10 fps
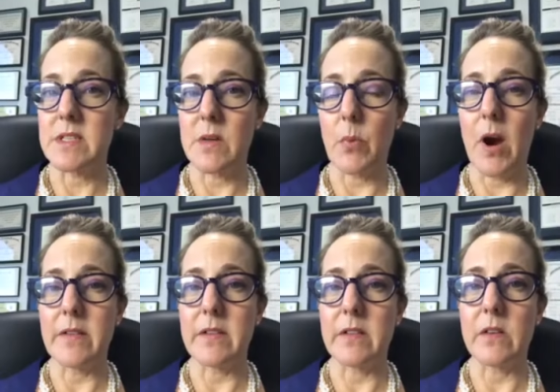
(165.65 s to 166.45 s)
the
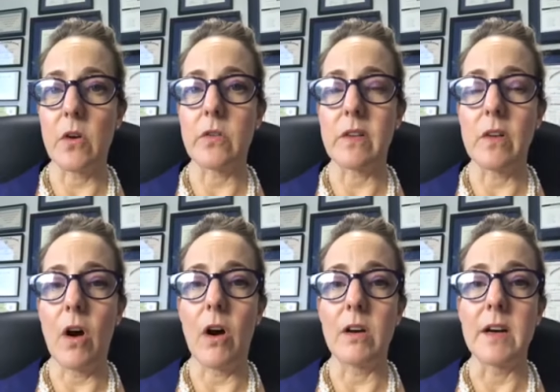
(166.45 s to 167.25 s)
process goes
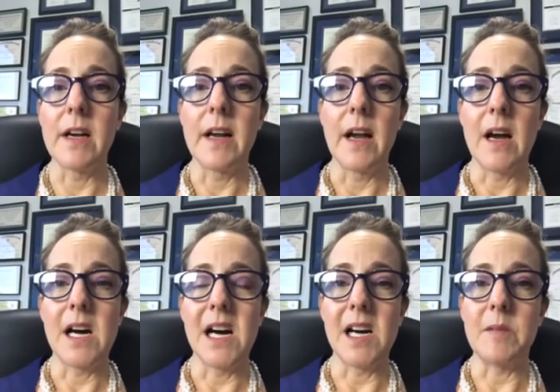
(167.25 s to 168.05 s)
along,
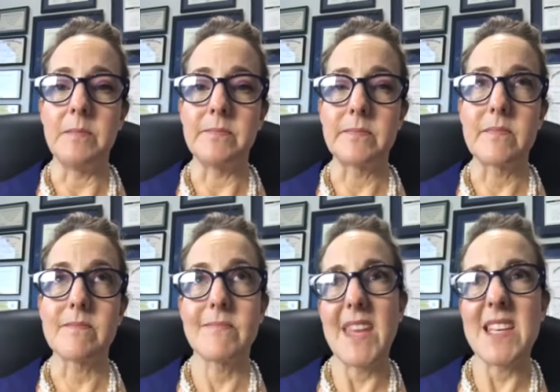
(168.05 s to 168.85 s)

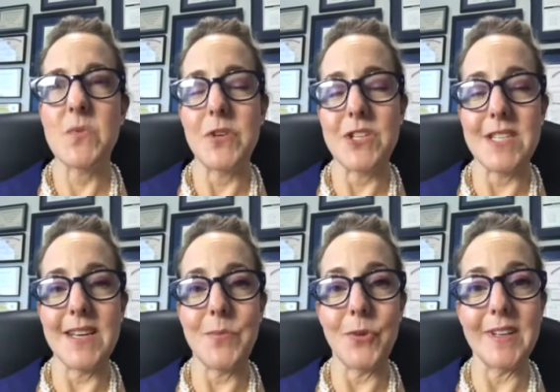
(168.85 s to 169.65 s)
things which
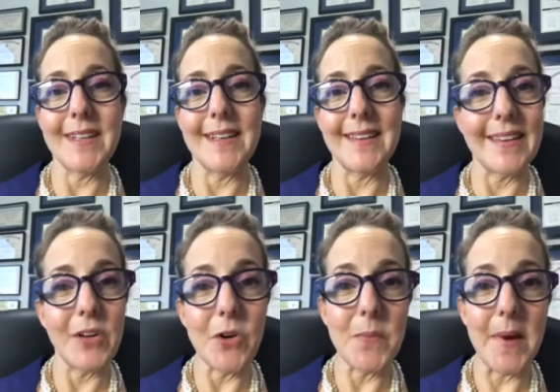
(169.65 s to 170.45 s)
seem really
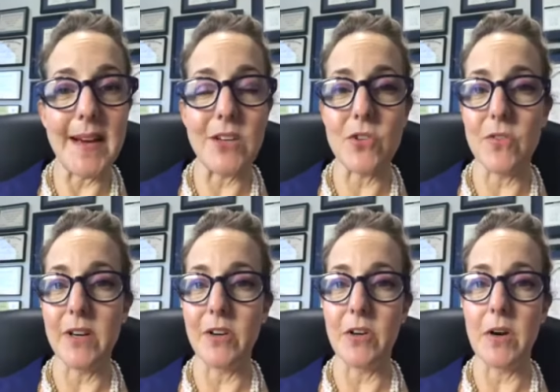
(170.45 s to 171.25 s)
little might
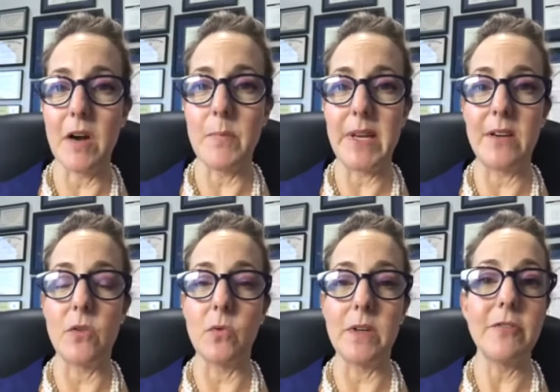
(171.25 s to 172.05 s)
trigger a big
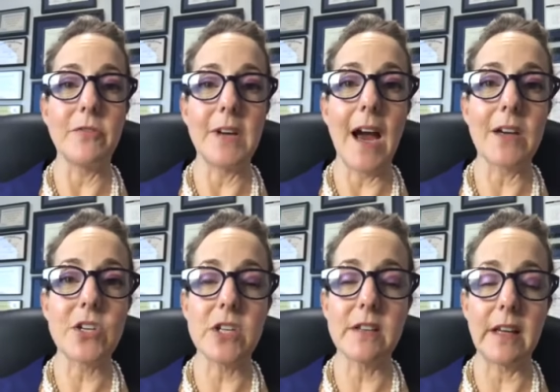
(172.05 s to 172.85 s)
grief
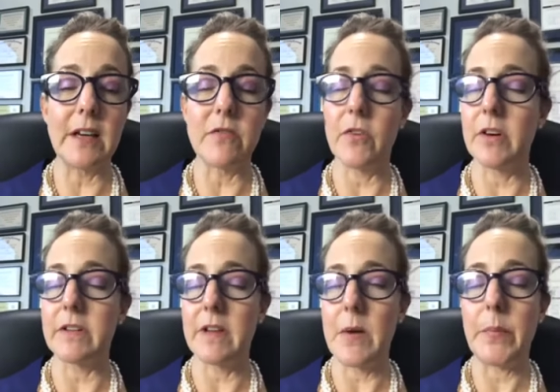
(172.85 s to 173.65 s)
reaction. Like, for
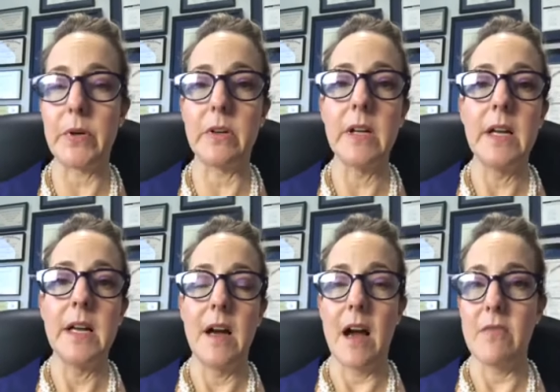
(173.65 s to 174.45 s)
example,
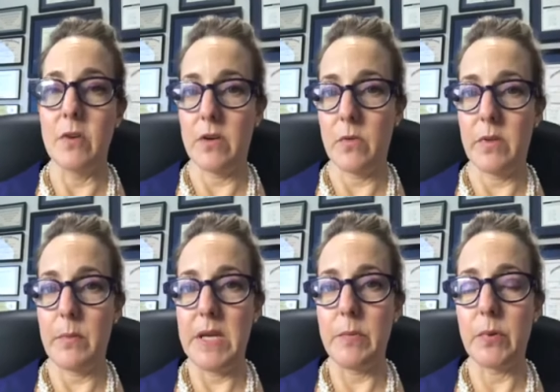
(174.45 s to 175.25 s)
I've worked with
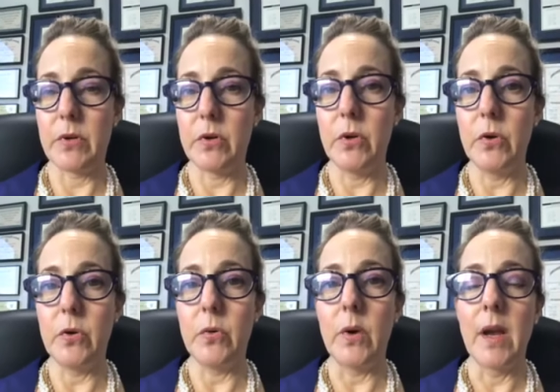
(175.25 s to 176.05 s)
people
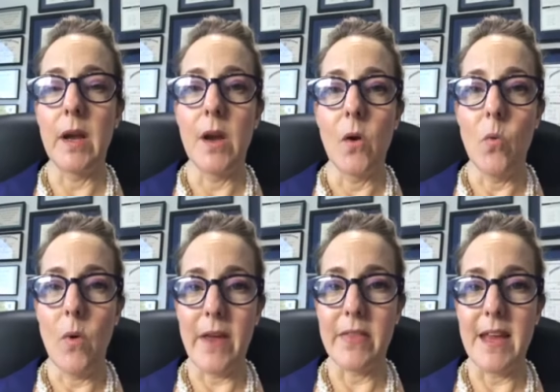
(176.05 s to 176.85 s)
who,
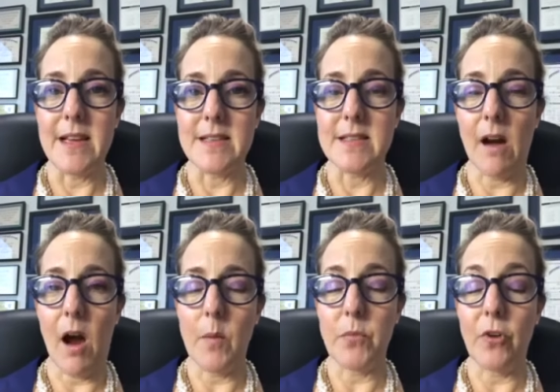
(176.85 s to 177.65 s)
when they
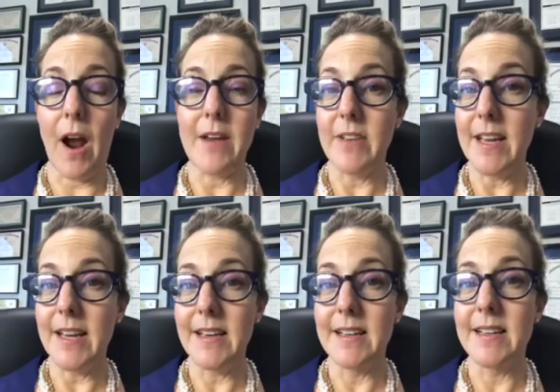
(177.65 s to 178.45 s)
stop
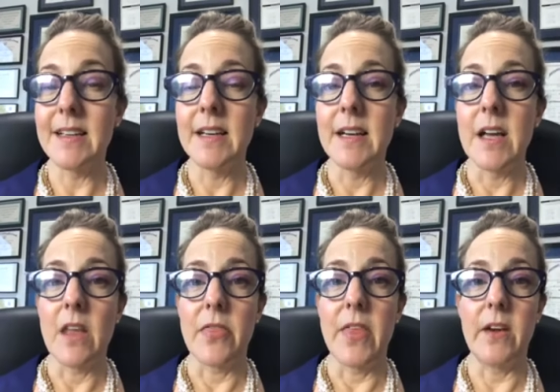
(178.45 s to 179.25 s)
driving,
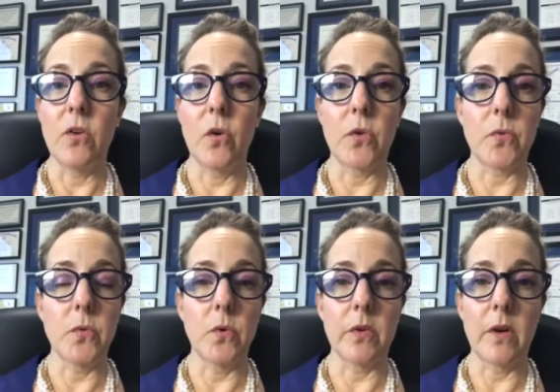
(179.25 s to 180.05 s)
they go
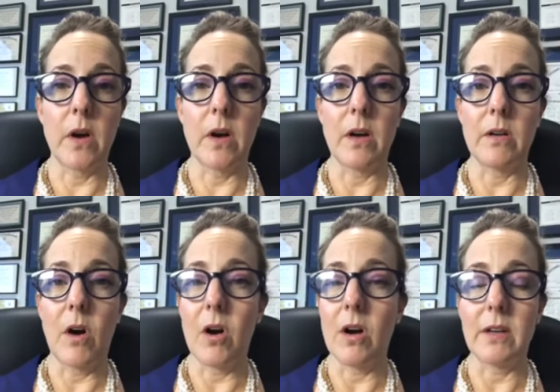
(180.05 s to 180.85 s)
through
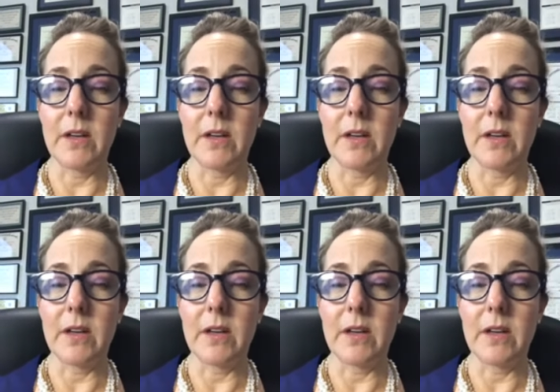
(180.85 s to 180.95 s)
a